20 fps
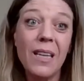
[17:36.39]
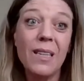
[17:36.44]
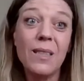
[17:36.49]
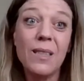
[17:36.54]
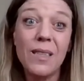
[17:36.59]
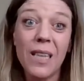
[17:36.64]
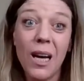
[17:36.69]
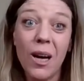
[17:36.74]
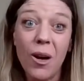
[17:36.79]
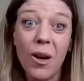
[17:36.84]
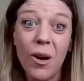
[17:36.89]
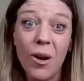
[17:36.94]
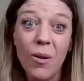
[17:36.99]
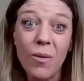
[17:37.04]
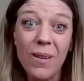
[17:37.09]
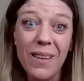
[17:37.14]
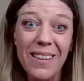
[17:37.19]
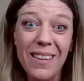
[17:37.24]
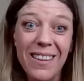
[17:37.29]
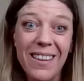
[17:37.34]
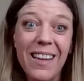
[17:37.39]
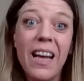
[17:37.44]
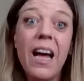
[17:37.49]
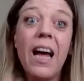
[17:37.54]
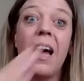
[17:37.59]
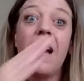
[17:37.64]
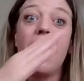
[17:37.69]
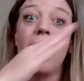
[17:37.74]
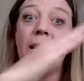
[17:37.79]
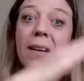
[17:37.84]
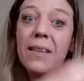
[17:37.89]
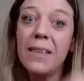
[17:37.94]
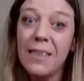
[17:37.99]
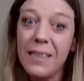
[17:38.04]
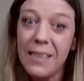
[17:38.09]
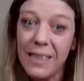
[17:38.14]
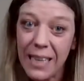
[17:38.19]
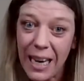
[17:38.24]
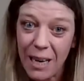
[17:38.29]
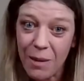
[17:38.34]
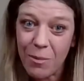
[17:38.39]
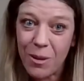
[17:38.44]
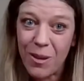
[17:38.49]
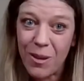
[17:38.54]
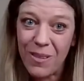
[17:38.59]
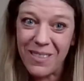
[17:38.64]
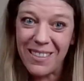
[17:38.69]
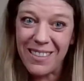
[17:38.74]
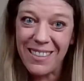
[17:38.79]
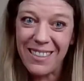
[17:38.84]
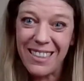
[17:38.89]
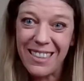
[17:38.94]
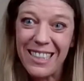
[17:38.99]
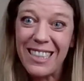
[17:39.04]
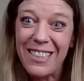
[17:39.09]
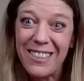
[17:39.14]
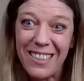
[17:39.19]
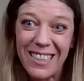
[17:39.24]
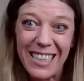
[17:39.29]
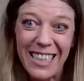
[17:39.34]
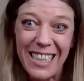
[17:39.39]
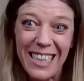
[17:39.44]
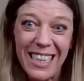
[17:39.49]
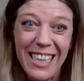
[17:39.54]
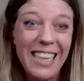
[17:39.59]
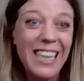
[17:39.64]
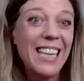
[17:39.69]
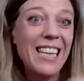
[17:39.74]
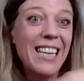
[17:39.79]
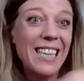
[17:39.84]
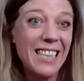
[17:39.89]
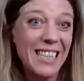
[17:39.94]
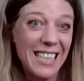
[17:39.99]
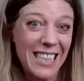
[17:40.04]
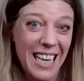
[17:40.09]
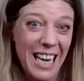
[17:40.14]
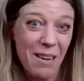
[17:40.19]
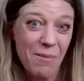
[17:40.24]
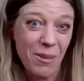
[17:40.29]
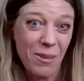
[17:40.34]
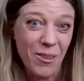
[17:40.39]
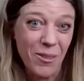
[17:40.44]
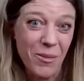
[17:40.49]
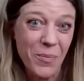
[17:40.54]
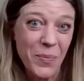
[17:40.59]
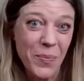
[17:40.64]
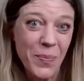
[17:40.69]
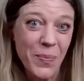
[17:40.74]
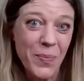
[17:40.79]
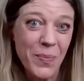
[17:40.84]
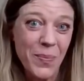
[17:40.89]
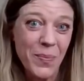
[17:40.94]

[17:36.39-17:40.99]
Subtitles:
So, table. Do you see? Table.